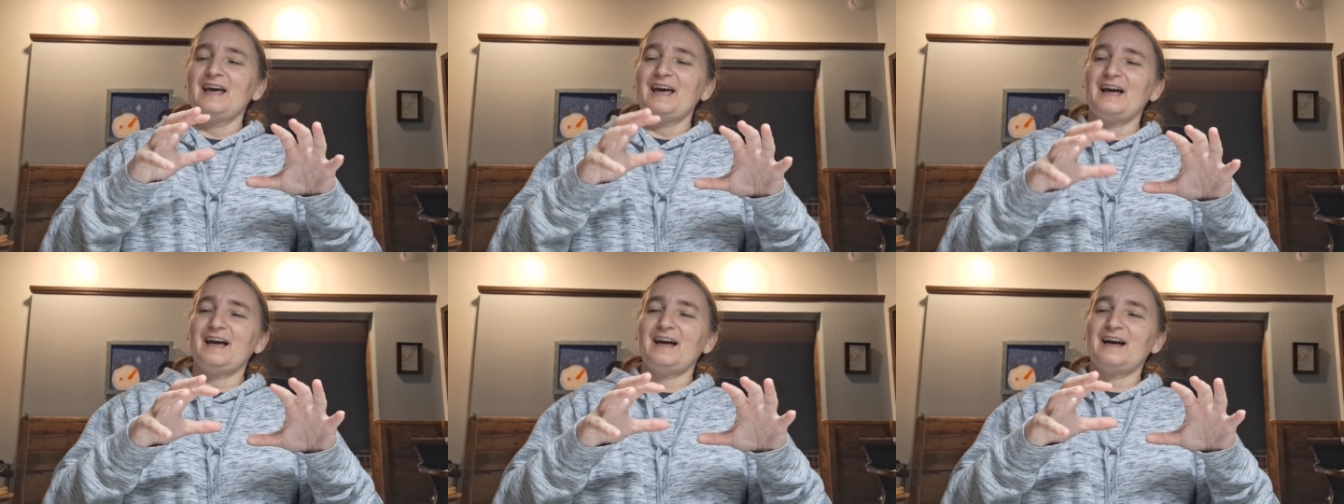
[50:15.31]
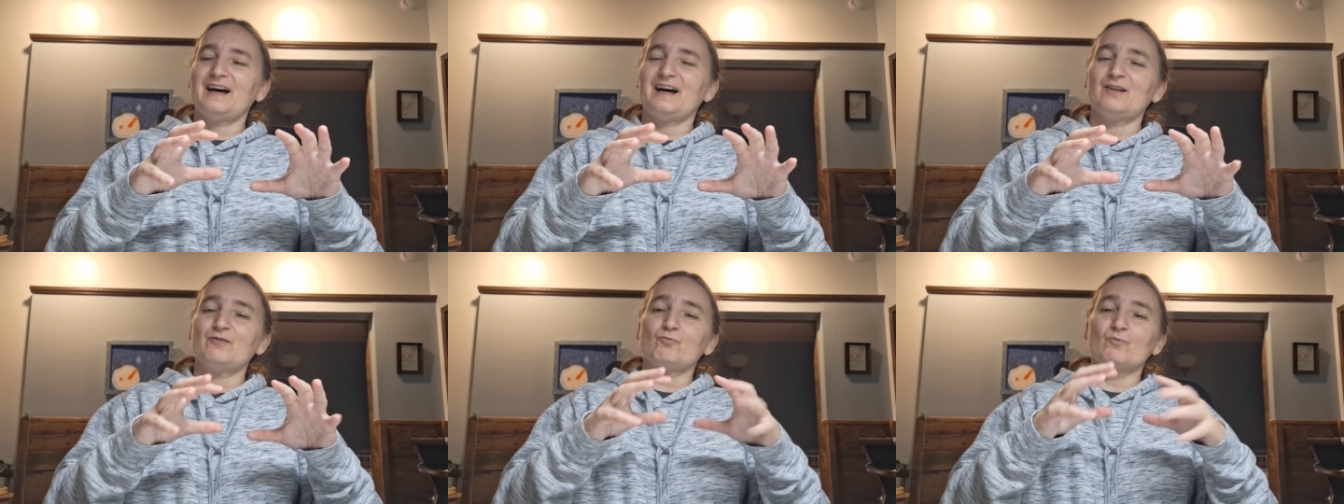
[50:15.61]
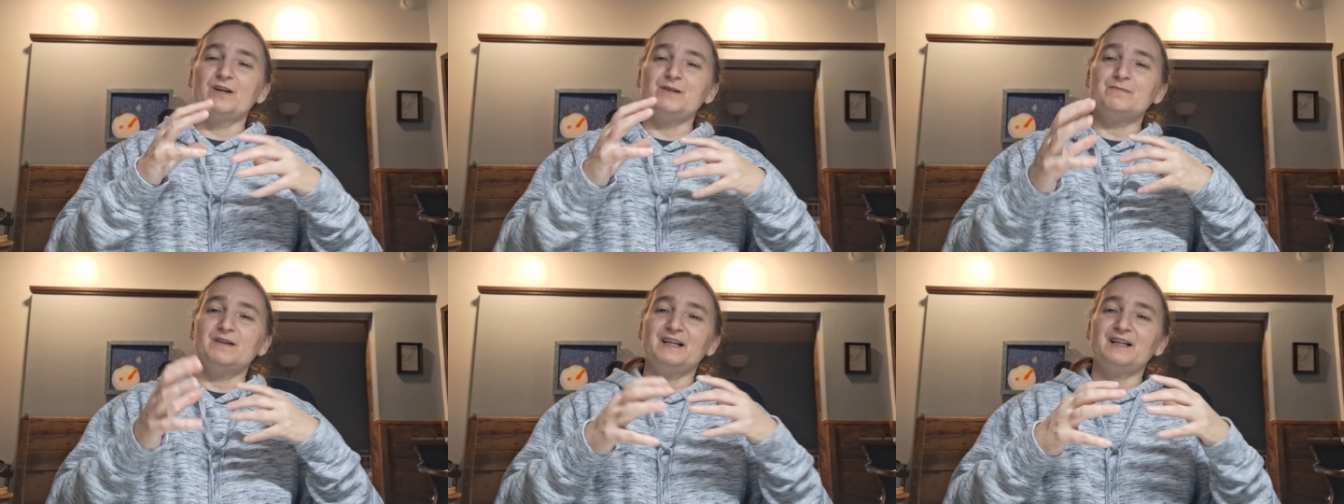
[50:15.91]
and
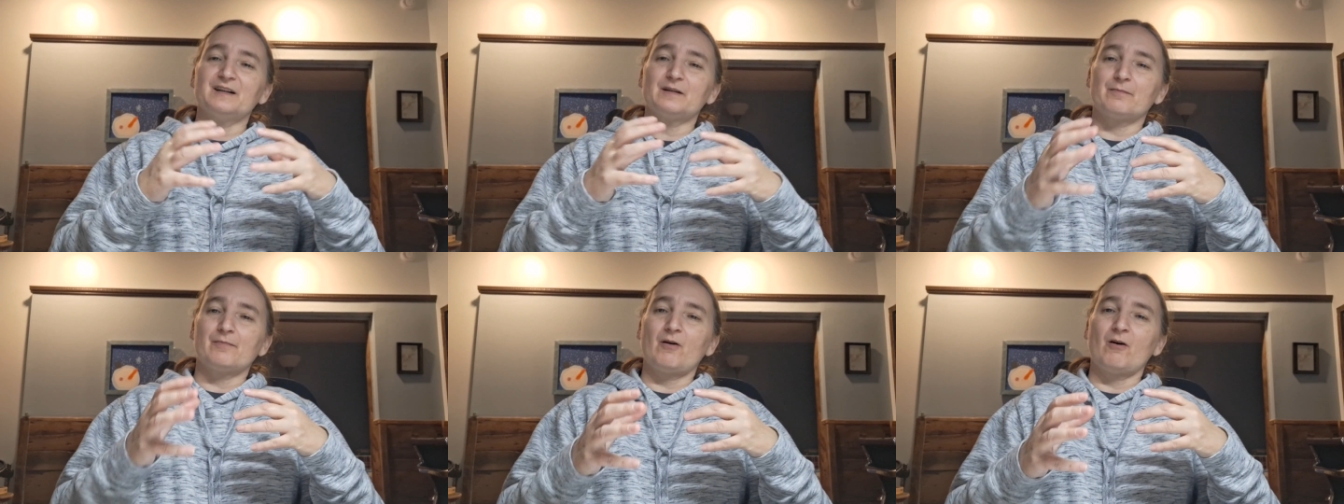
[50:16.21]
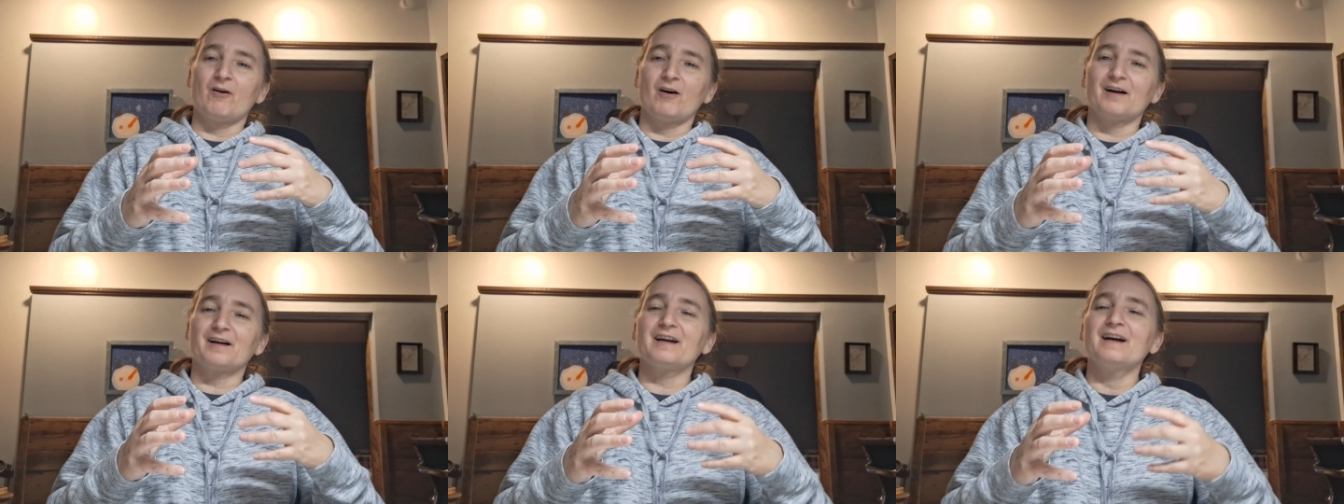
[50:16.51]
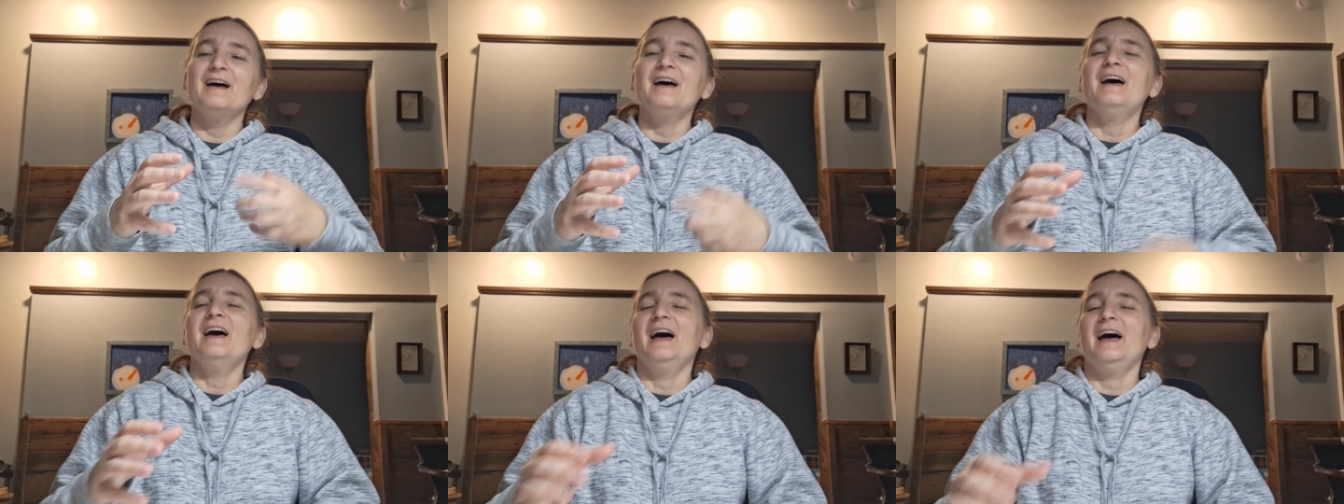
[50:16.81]
we'd meet at a park
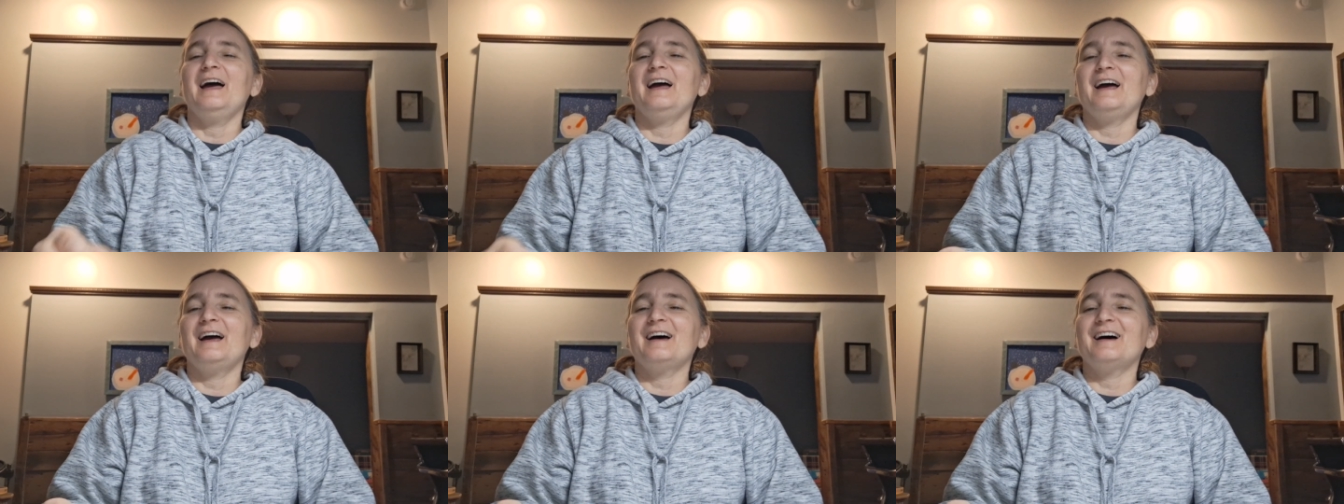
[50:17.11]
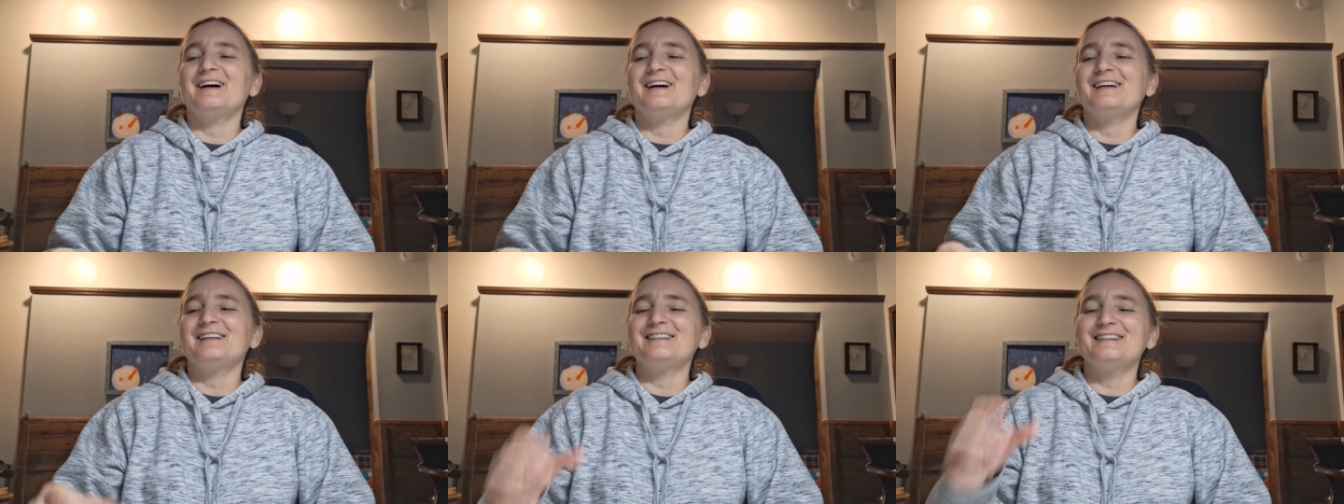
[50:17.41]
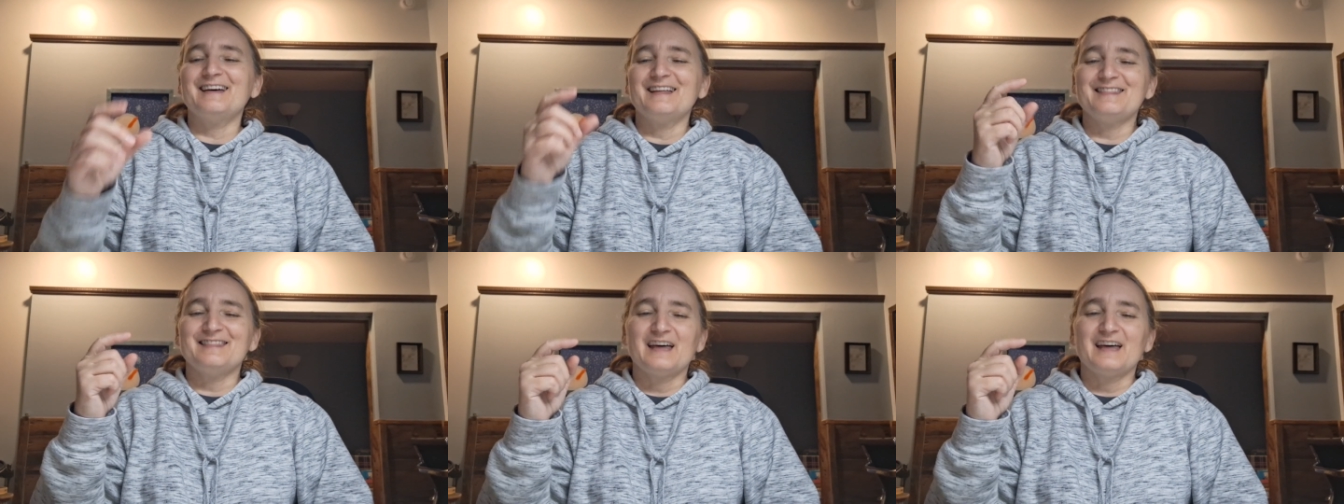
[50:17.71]
and